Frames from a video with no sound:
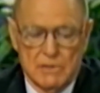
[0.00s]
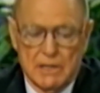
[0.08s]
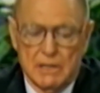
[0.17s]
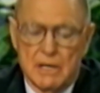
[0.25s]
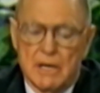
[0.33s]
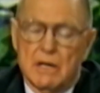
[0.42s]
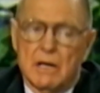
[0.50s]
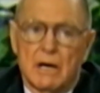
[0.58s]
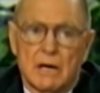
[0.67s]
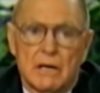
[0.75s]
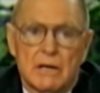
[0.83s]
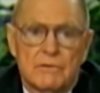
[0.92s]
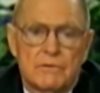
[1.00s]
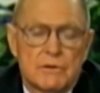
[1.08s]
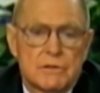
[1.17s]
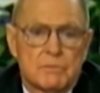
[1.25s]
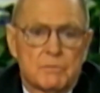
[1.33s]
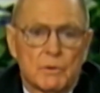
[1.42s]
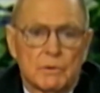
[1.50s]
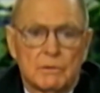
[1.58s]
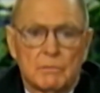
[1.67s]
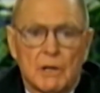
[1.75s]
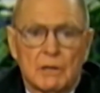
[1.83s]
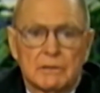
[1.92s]
Well, uh, if you
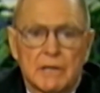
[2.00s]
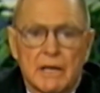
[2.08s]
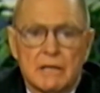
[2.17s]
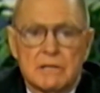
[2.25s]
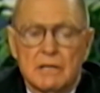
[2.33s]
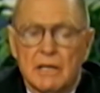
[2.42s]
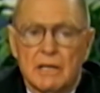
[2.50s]
support the broadcast,